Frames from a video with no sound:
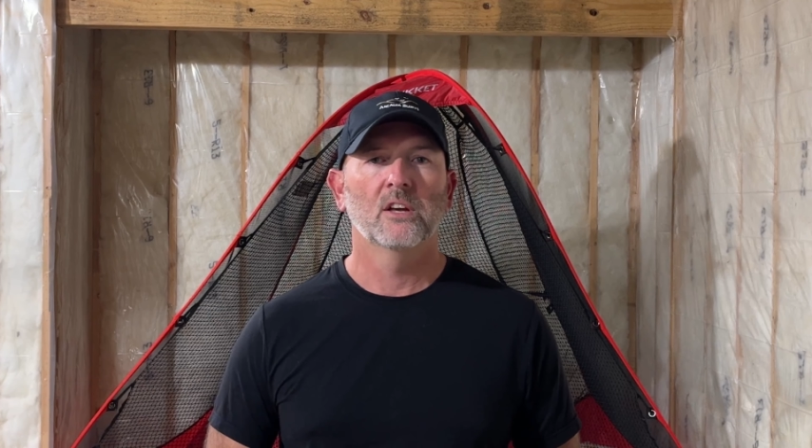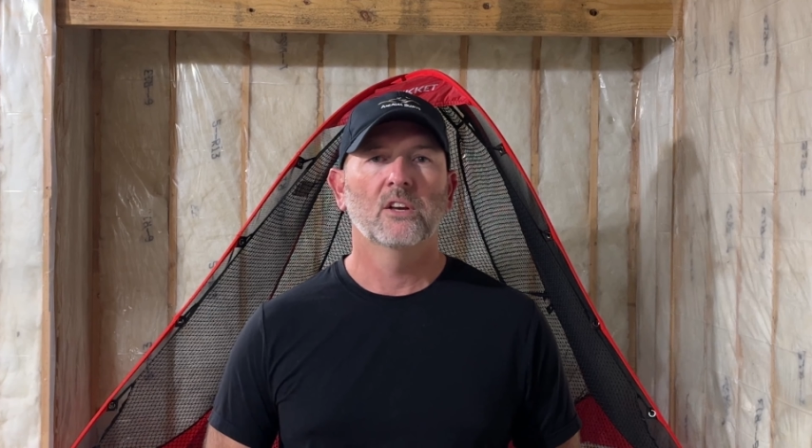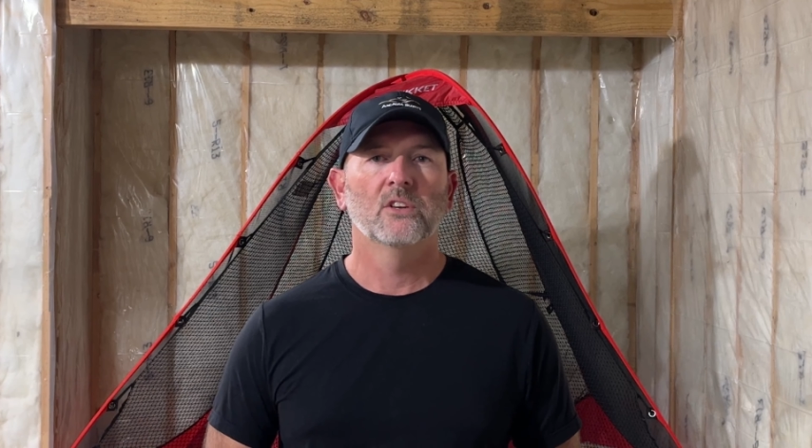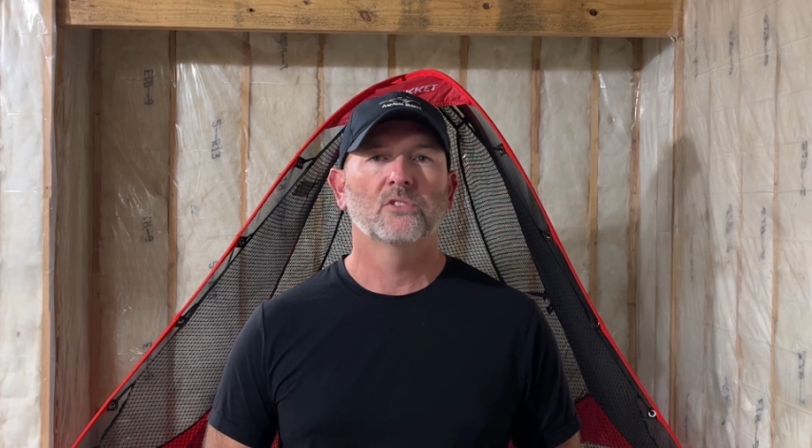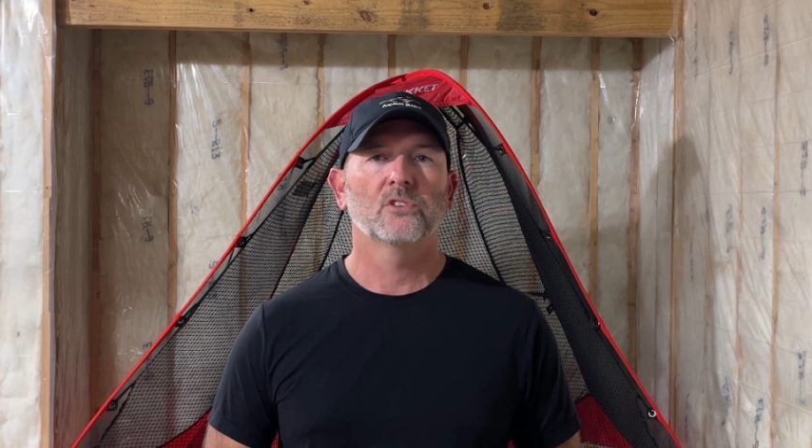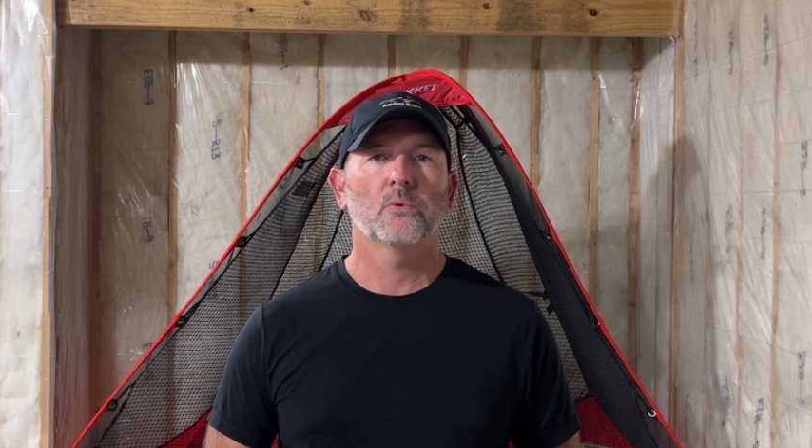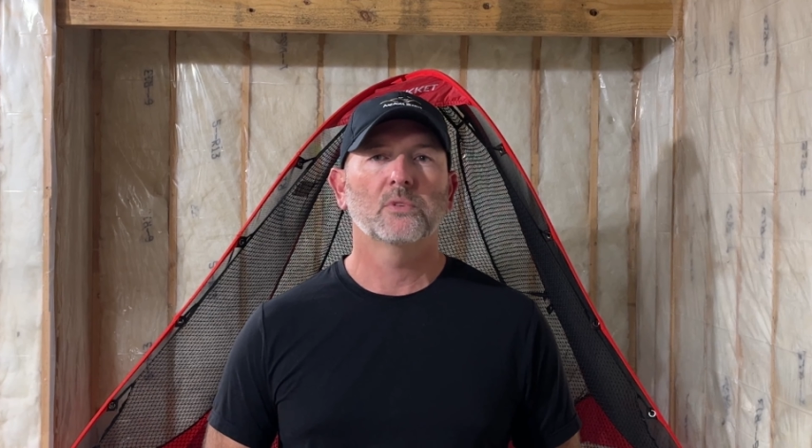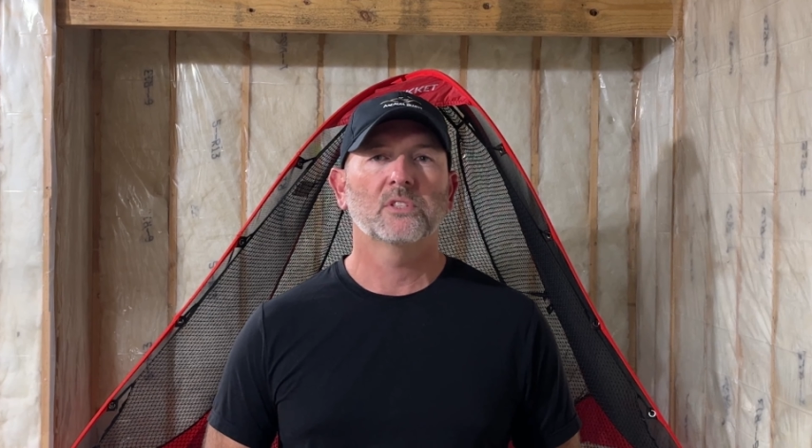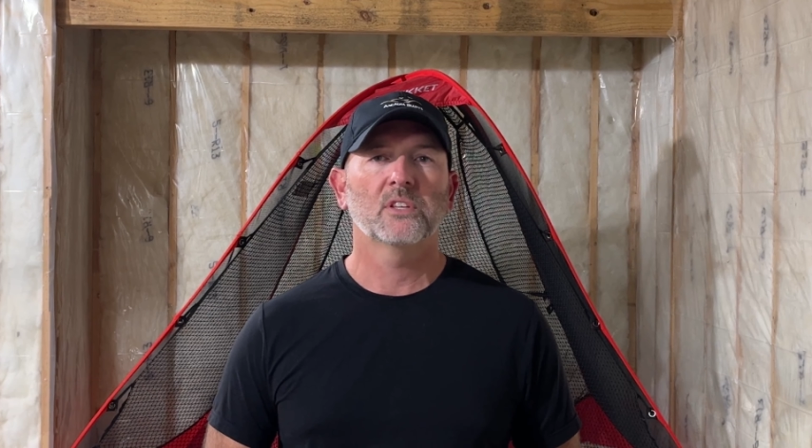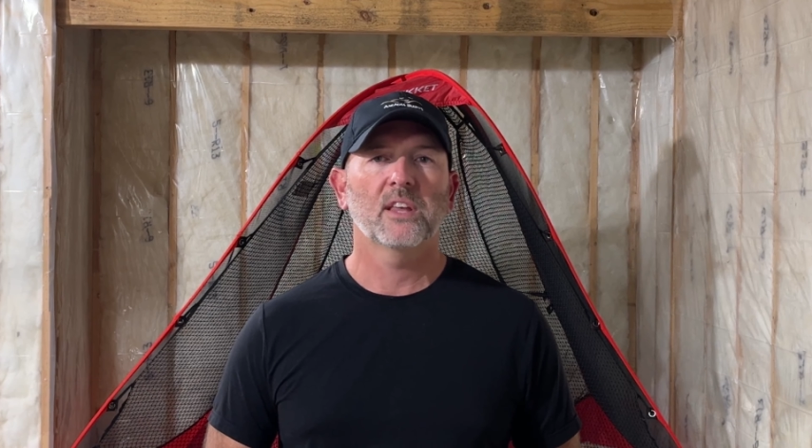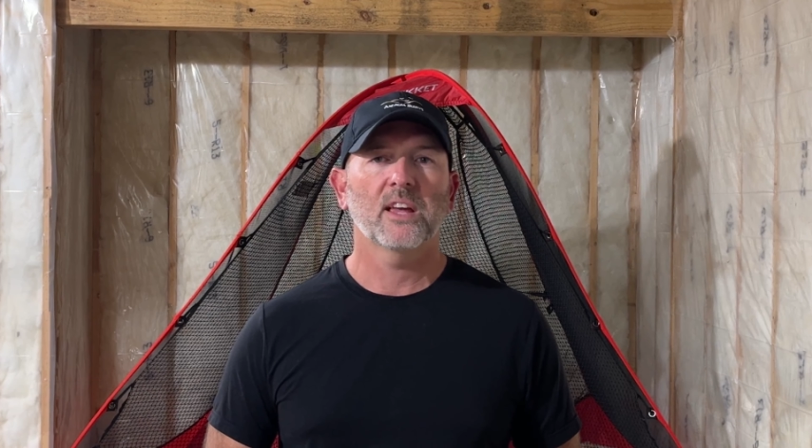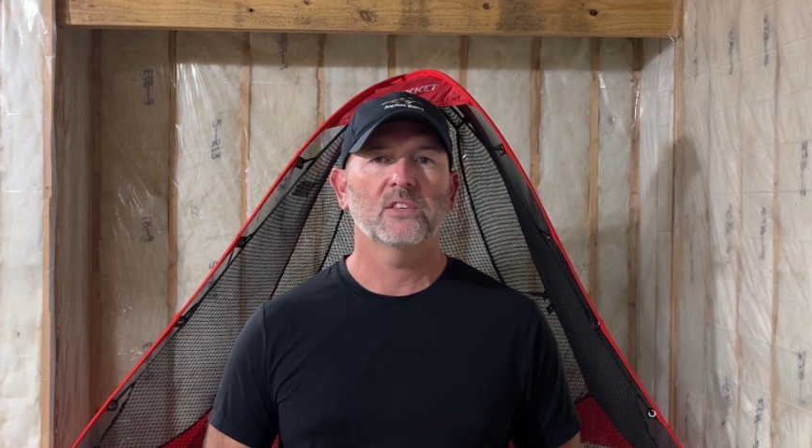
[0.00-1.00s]
So in
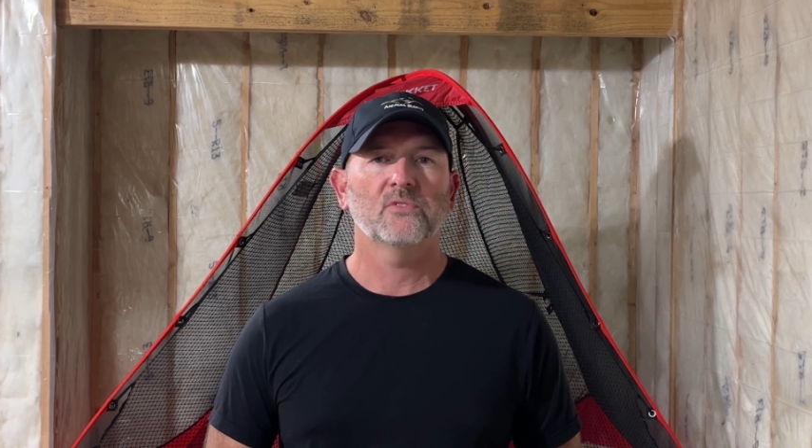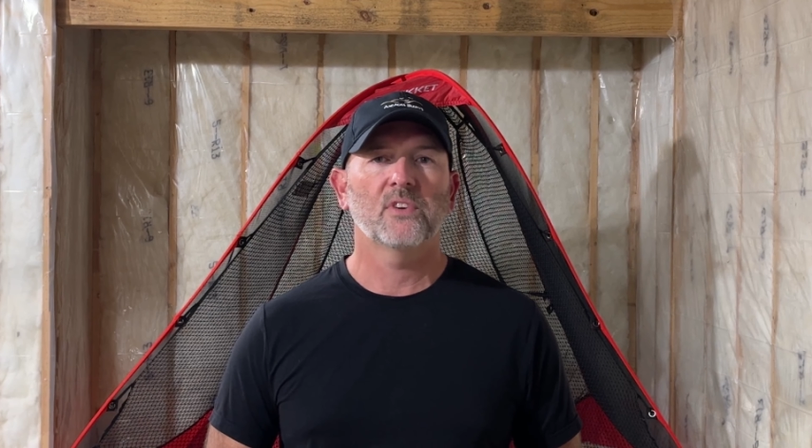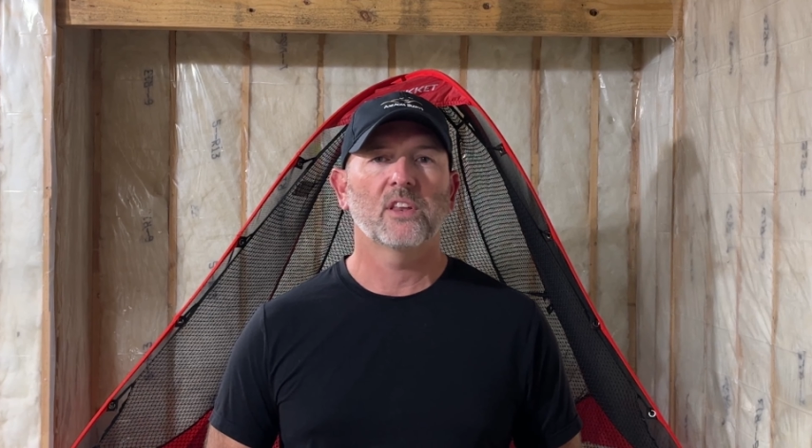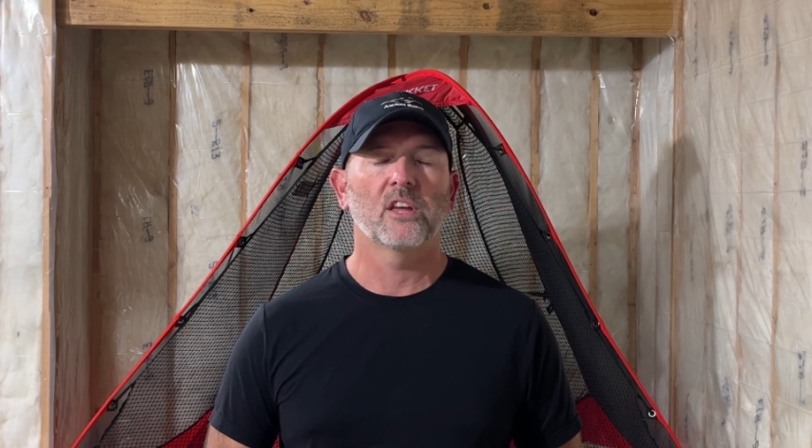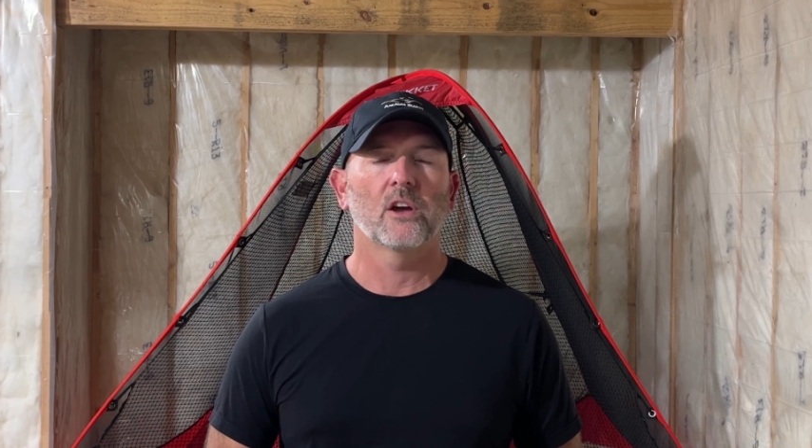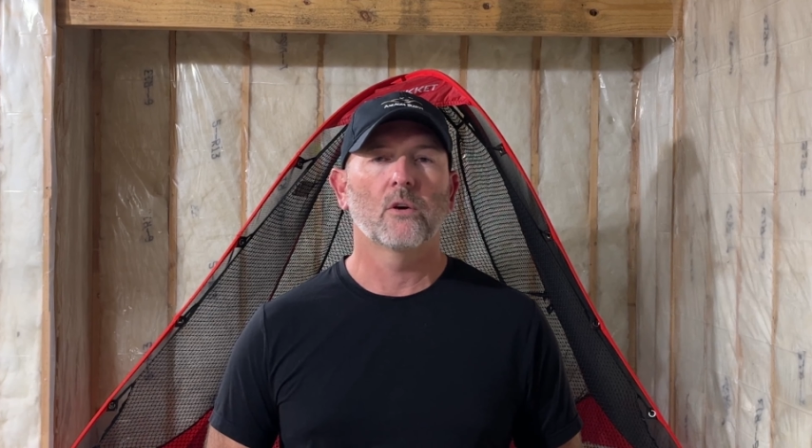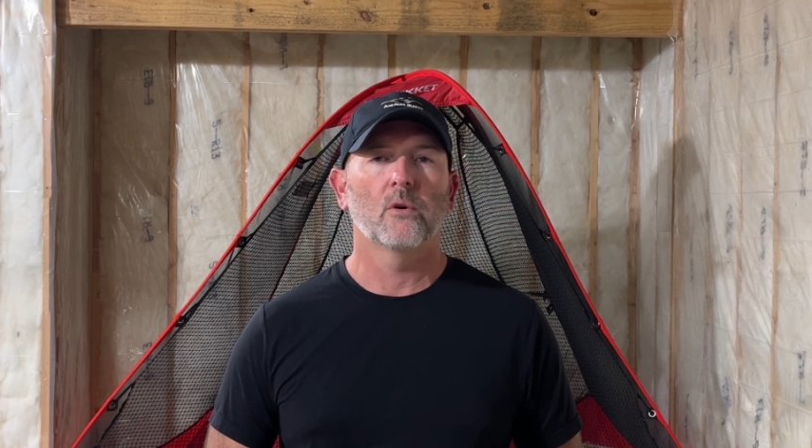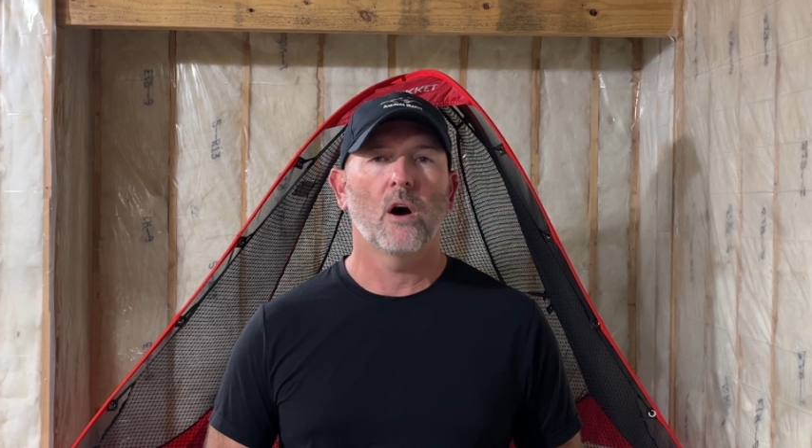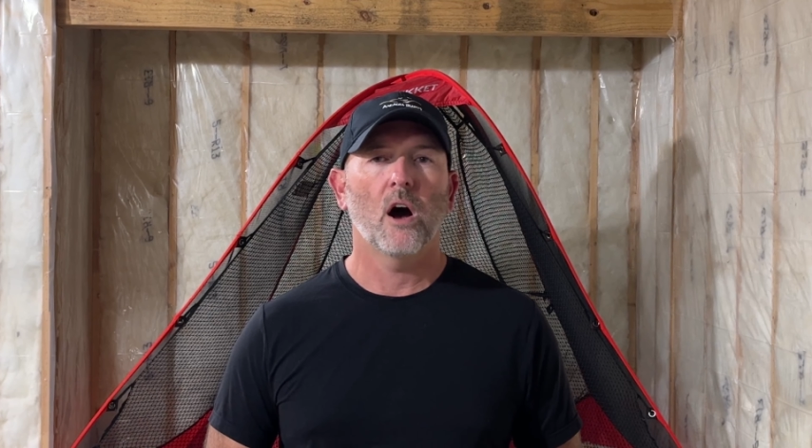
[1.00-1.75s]
today's video,